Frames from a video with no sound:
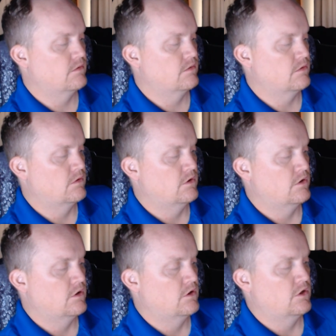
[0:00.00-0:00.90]

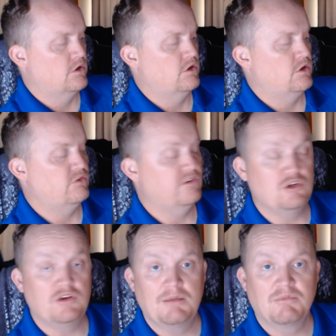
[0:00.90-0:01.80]
You said you
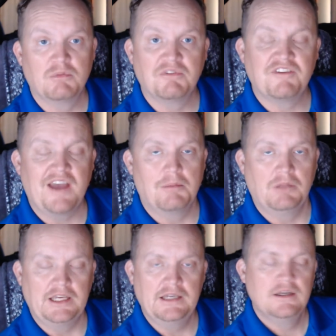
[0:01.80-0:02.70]
came from a
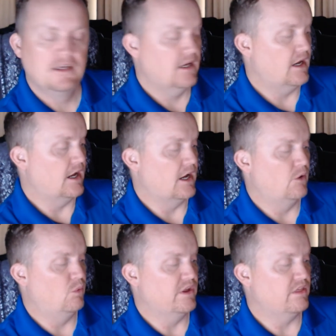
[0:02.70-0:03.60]
family
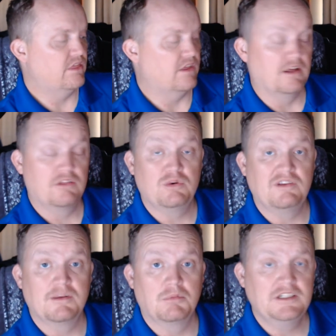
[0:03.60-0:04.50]
with 3
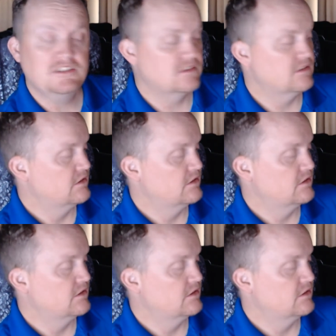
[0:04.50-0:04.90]
siblings,